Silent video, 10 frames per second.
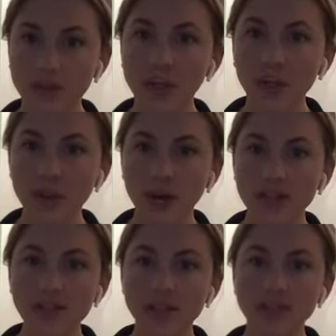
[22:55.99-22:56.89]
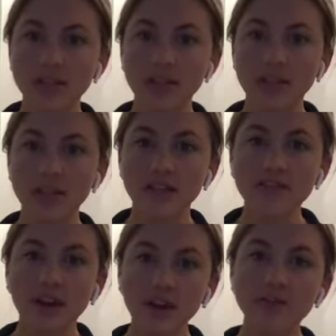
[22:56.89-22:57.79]
They're like, the U.S.,
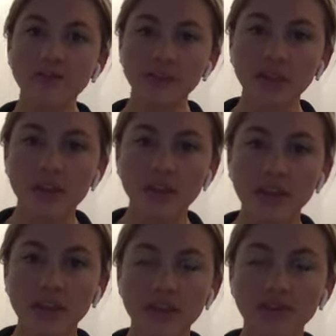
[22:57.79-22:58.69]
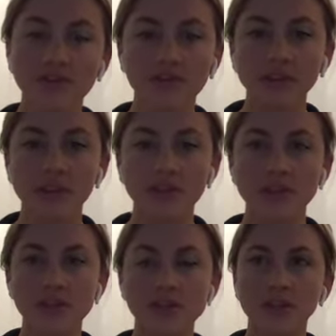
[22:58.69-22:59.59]
they value freedom, and they think that
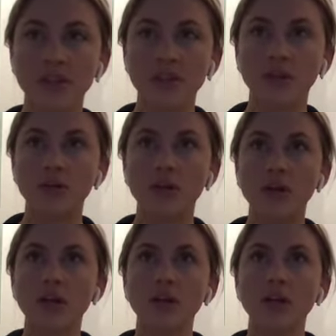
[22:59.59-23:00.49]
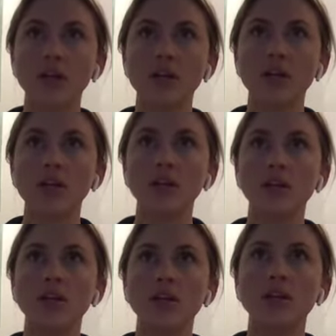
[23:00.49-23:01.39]
freedom is, you know,
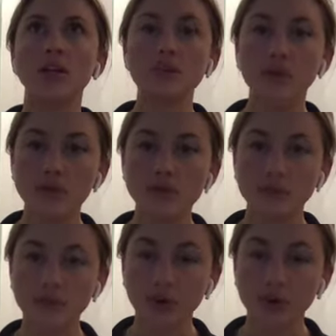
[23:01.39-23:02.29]
the most